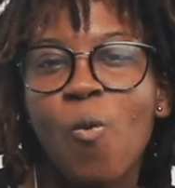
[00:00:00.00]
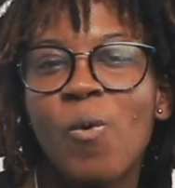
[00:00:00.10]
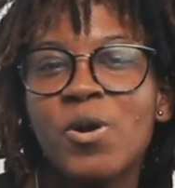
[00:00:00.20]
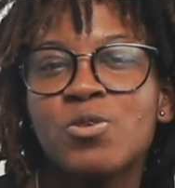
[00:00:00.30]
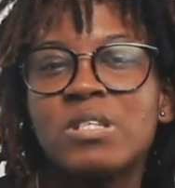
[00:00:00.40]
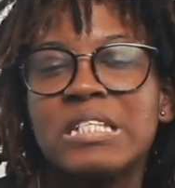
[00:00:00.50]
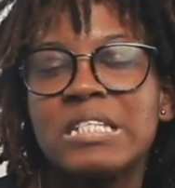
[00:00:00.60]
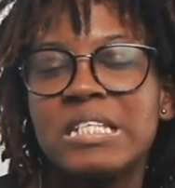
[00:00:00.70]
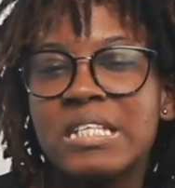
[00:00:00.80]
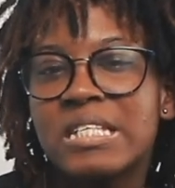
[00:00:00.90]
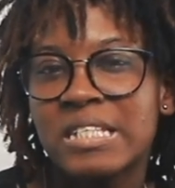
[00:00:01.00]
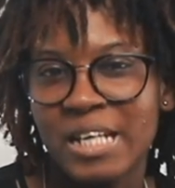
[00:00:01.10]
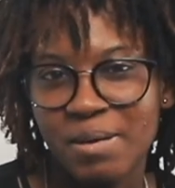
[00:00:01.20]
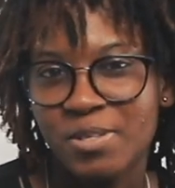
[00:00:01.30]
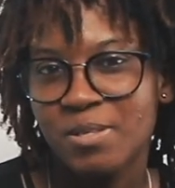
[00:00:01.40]
What does these
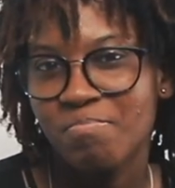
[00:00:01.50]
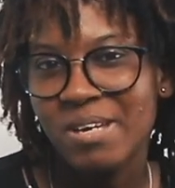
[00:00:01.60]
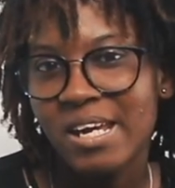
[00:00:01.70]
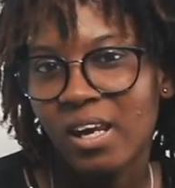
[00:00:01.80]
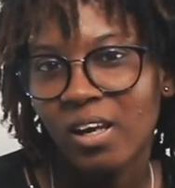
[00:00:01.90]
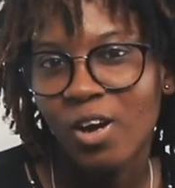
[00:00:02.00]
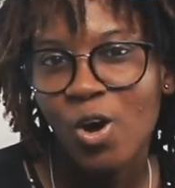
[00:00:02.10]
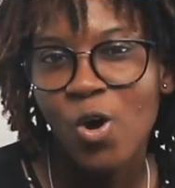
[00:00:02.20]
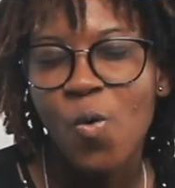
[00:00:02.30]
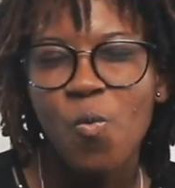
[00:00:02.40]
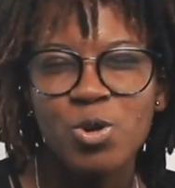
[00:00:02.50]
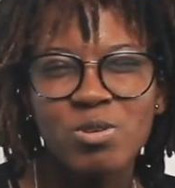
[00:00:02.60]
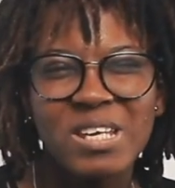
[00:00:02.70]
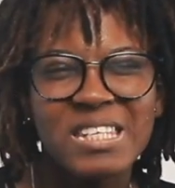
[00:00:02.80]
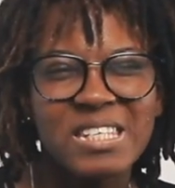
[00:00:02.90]
terms mean? What do
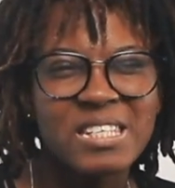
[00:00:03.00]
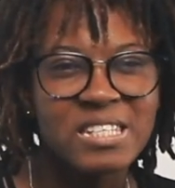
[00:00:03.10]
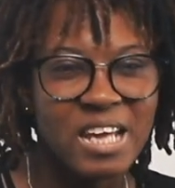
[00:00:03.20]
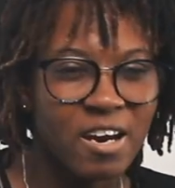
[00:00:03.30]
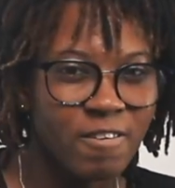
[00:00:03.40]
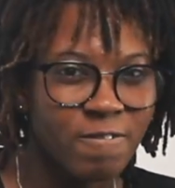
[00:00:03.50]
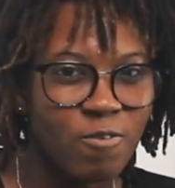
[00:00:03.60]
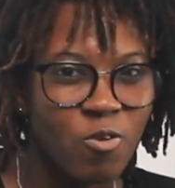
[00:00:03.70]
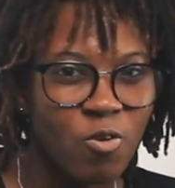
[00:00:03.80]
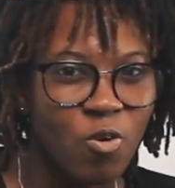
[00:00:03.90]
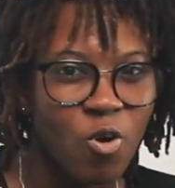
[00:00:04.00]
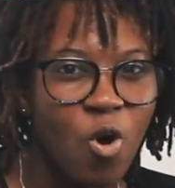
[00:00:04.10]
they stand for?